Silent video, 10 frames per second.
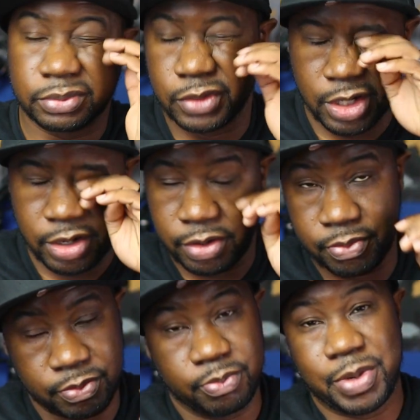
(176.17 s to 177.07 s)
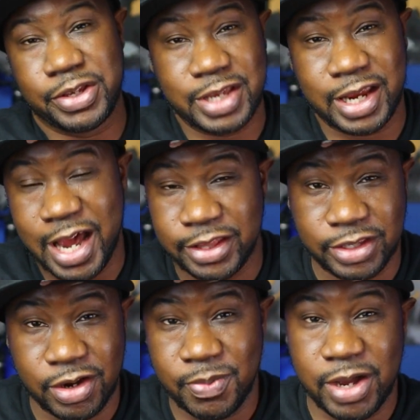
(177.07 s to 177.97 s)
basically I got
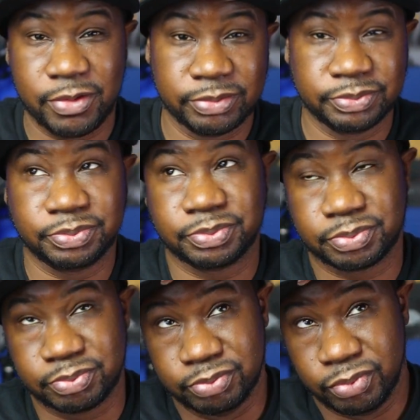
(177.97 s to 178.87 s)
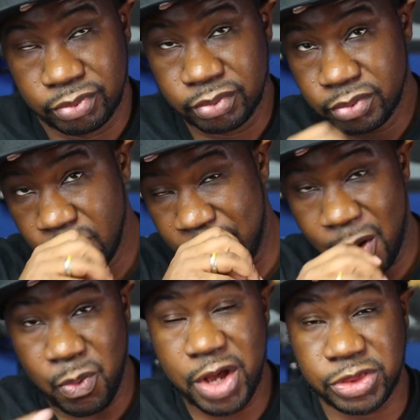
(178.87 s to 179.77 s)
there about
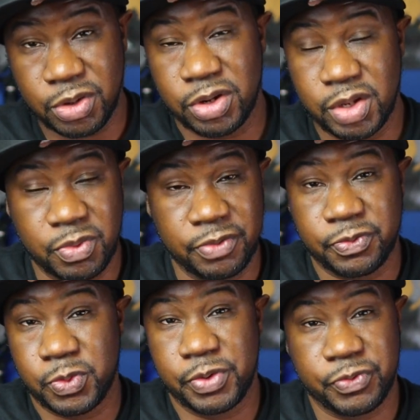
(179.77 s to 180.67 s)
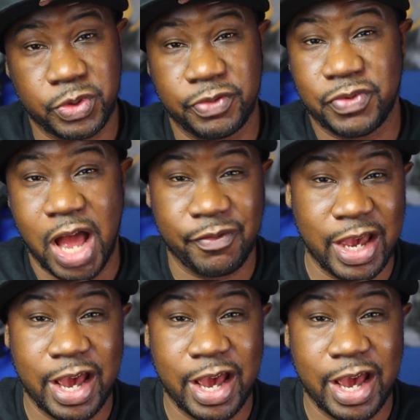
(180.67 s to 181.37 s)
1:30, 1:45. I